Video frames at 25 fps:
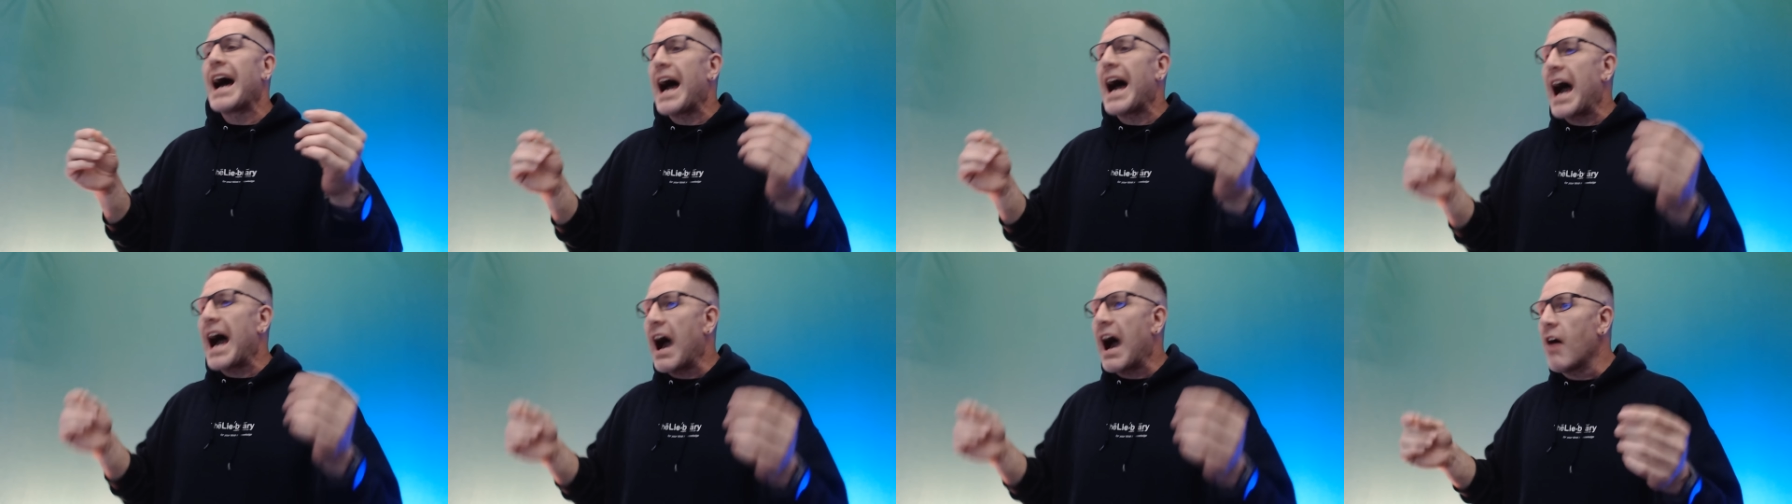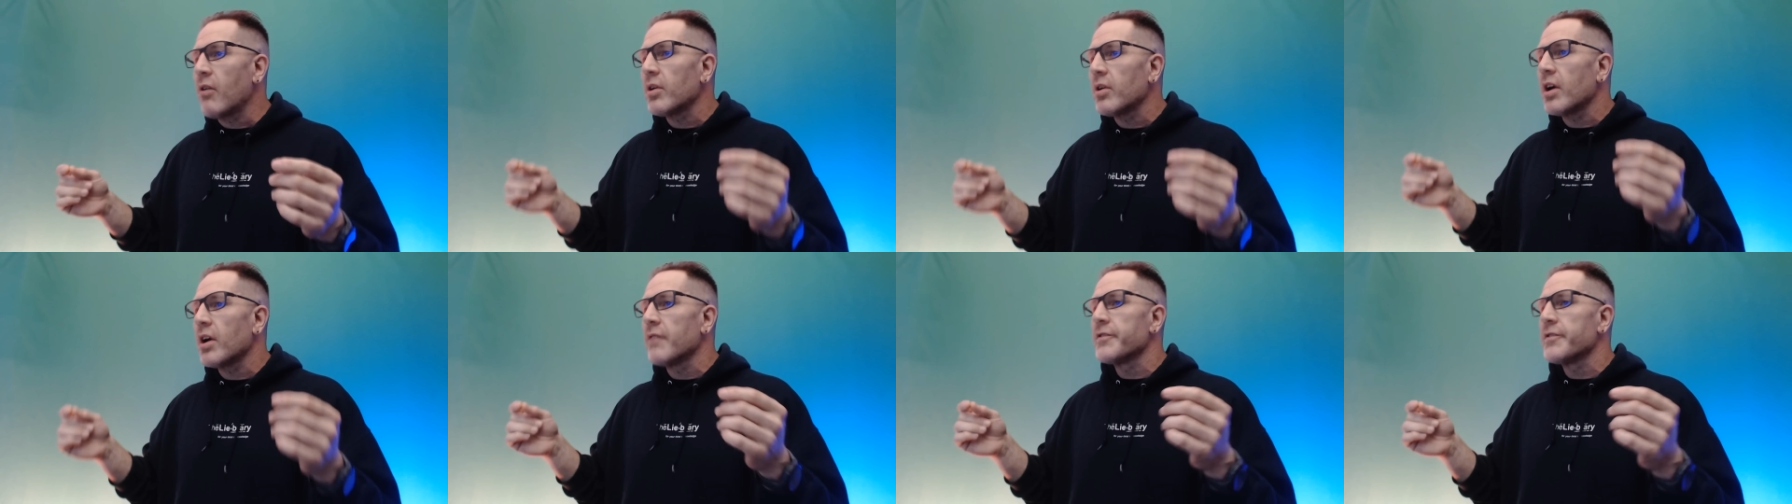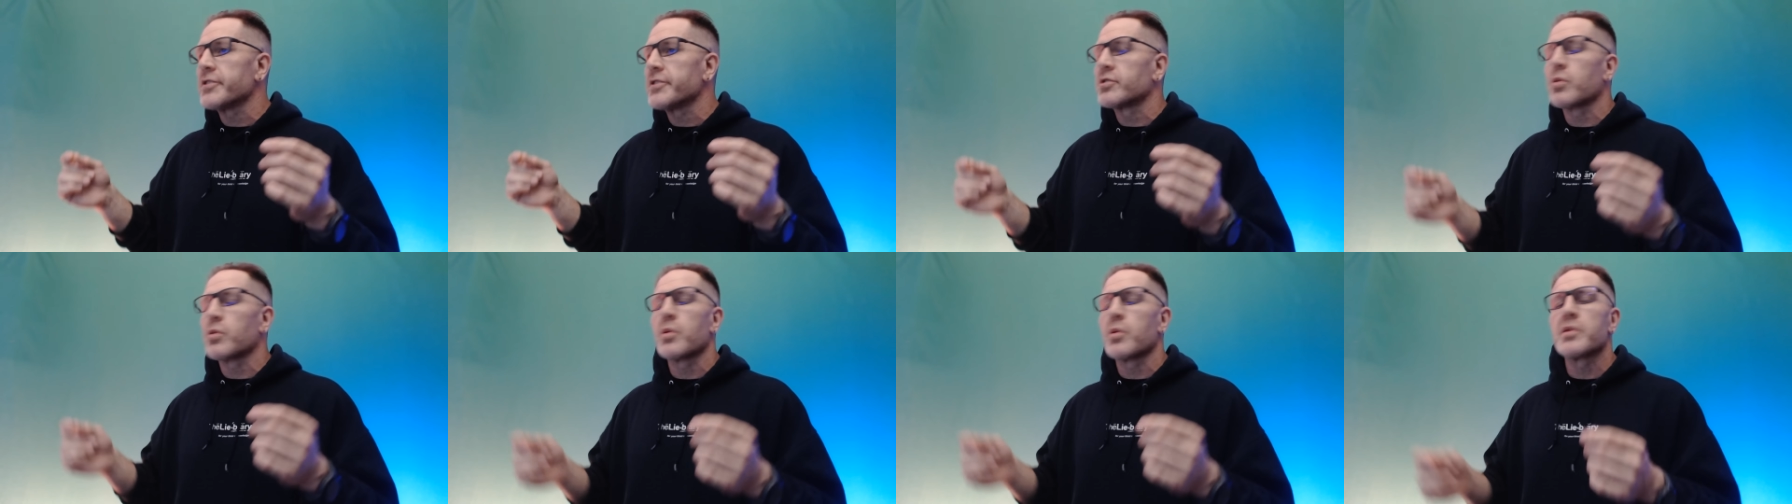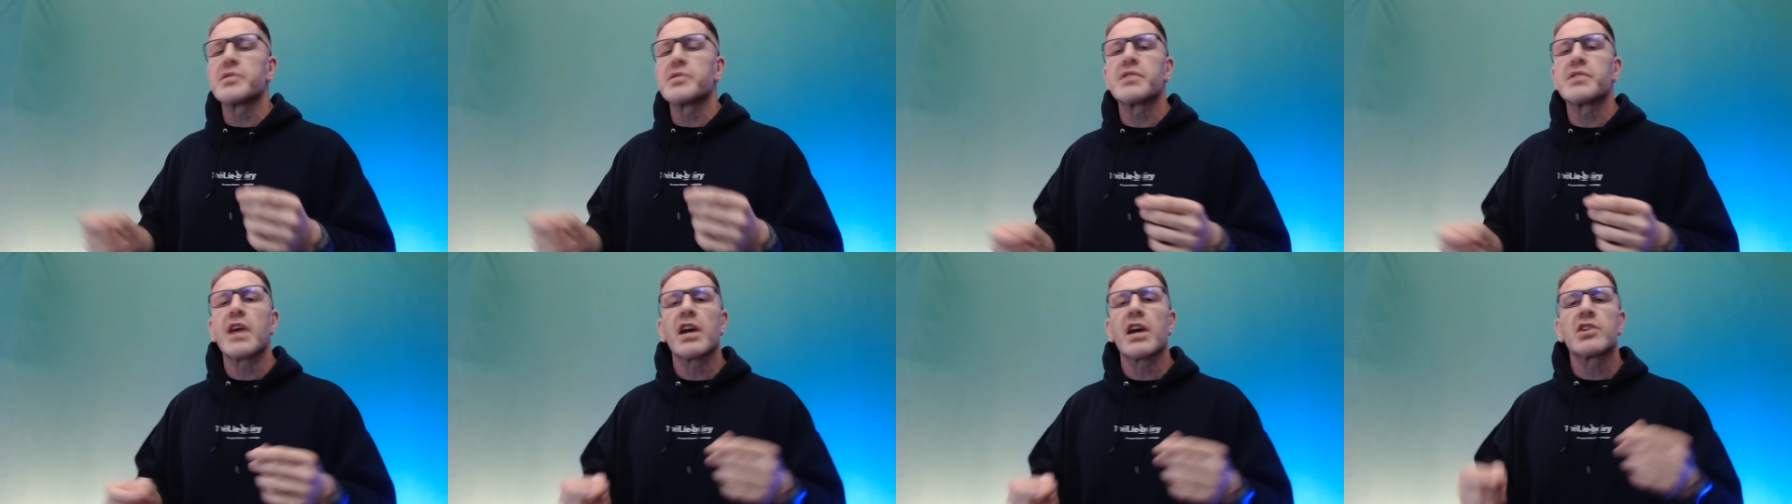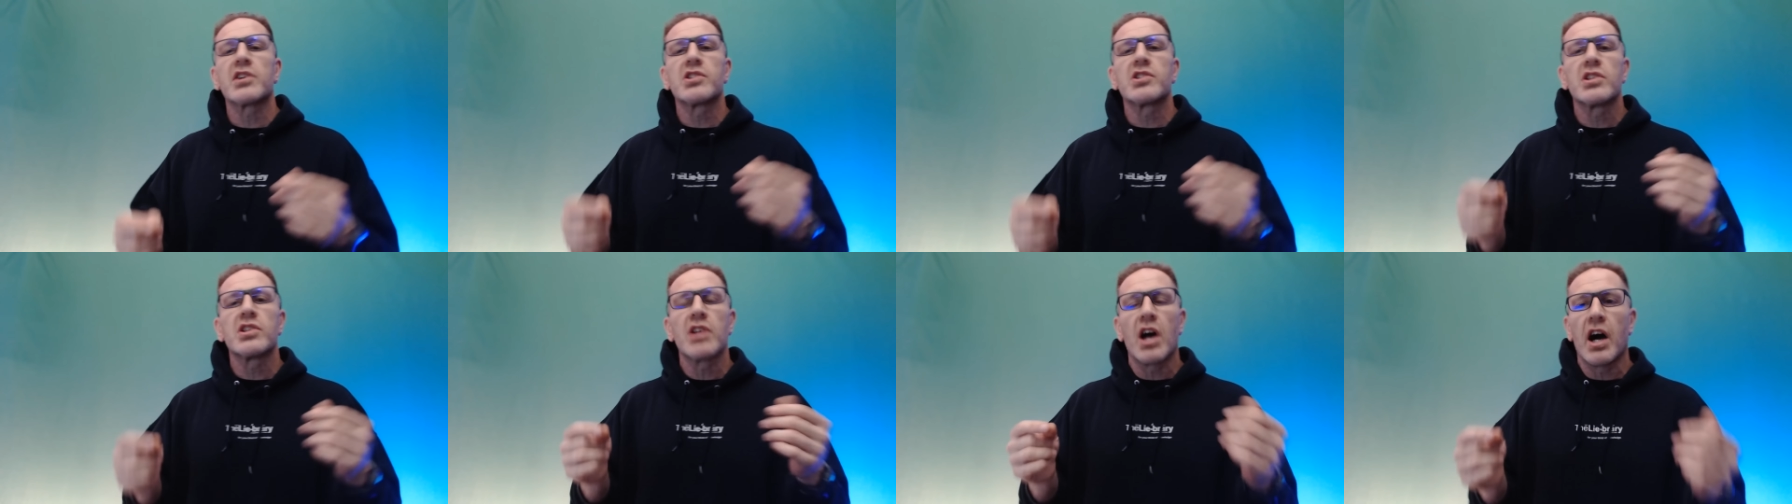out of the Torres
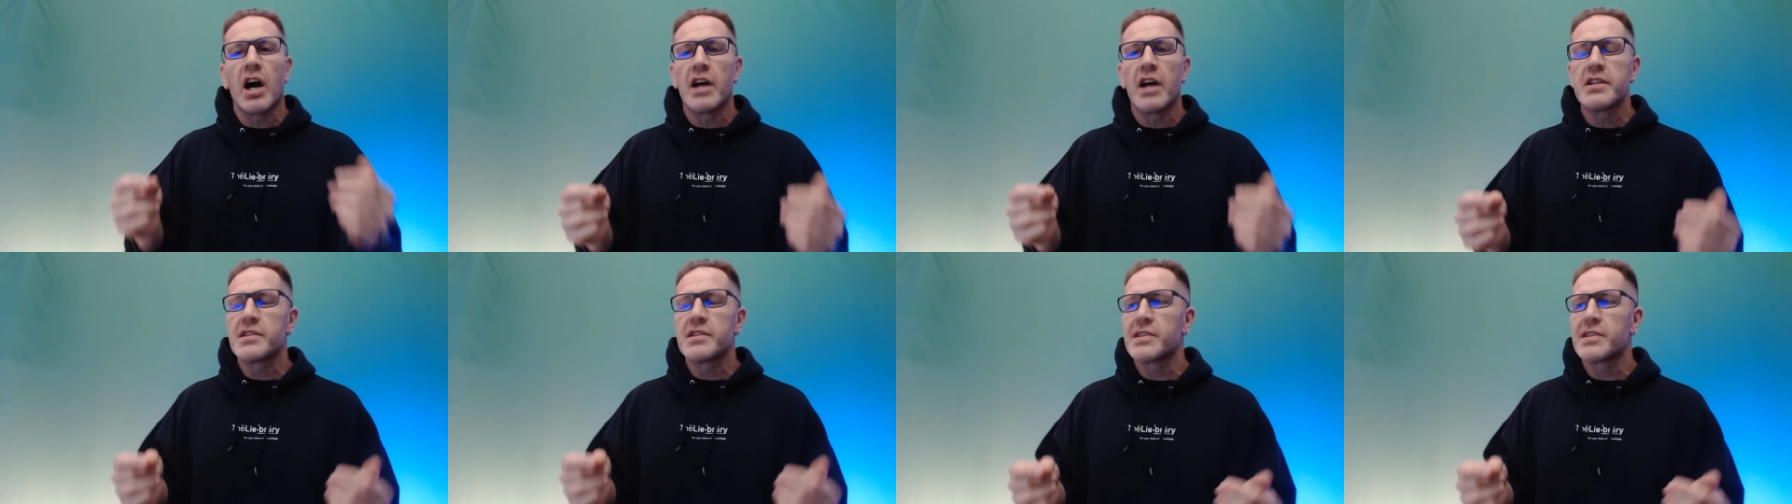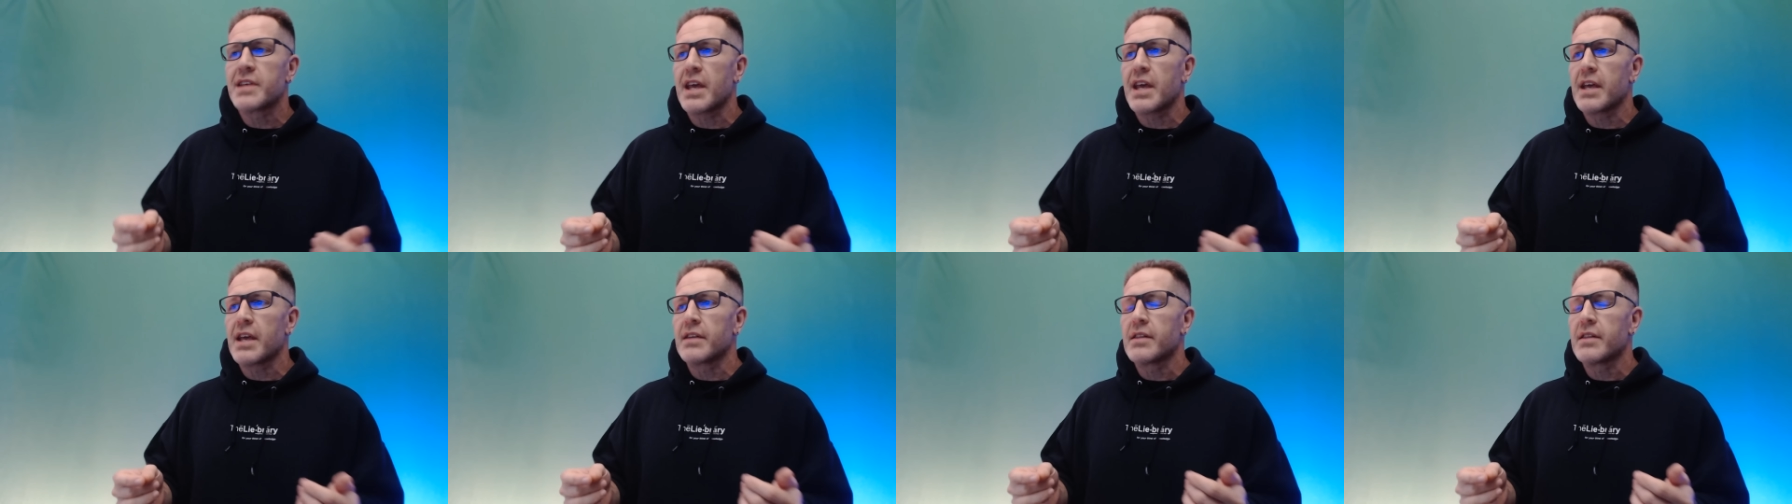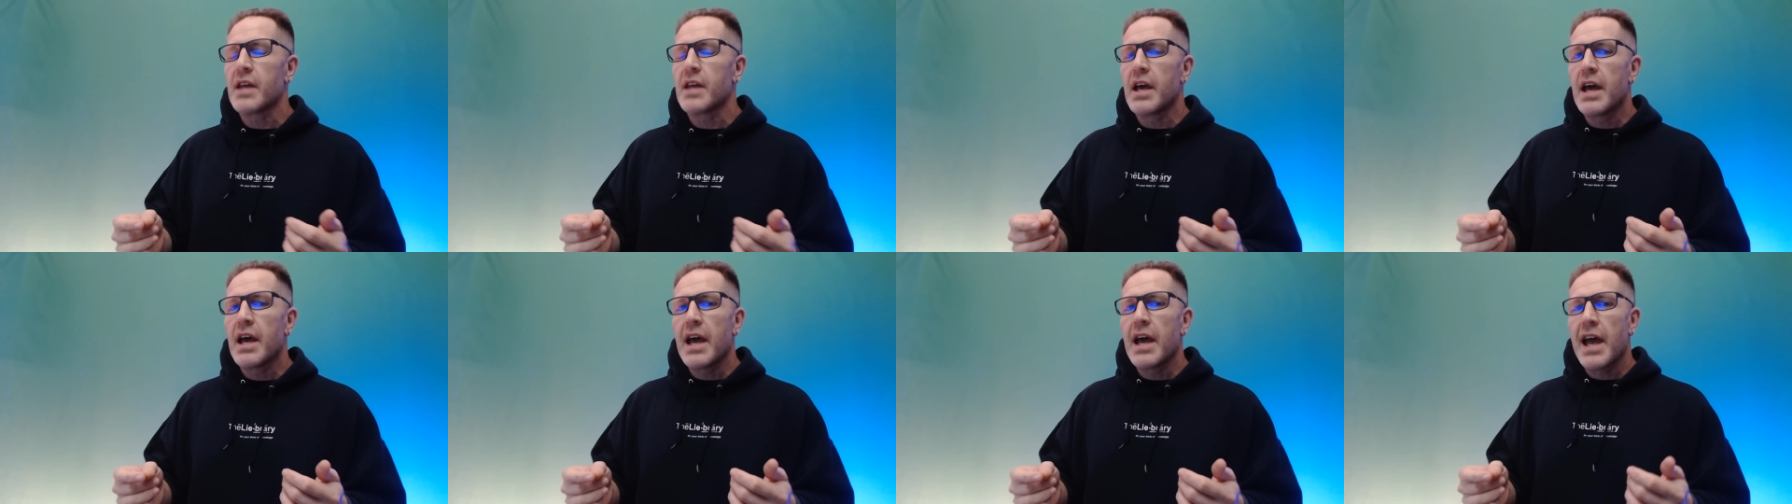action unscathed,